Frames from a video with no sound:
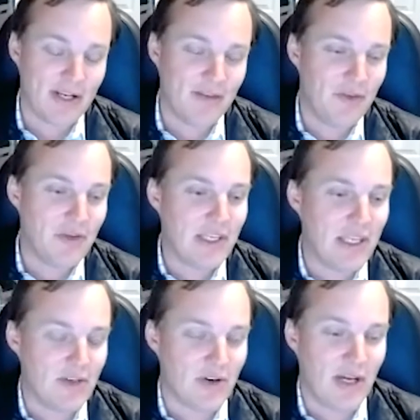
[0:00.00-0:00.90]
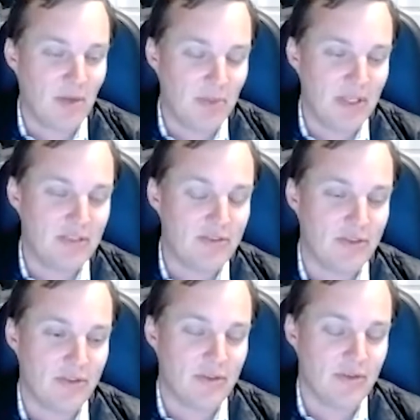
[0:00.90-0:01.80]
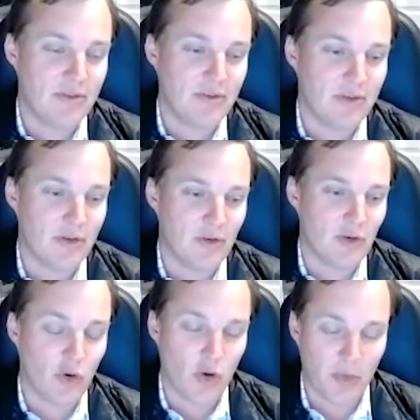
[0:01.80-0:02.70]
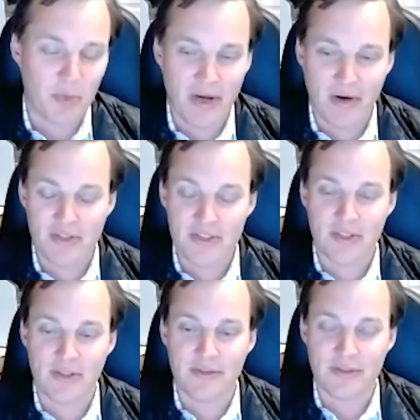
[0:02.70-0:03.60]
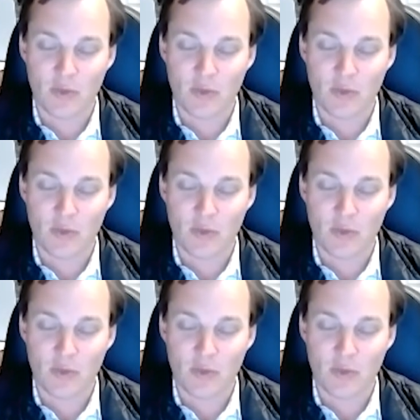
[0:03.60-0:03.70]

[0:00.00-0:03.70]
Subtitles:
If you can get your companies to your corporate parents to